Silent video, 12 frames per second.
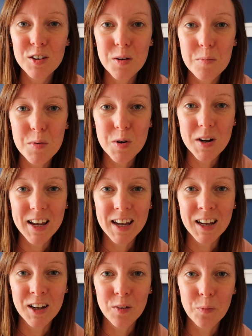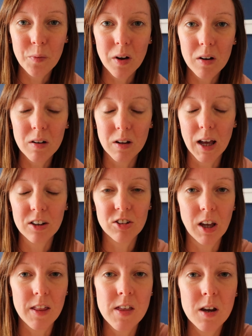Good morning. Oh,
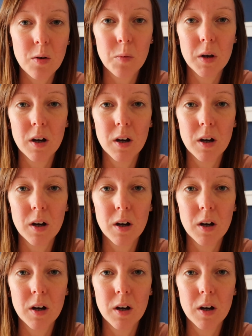actually, I think we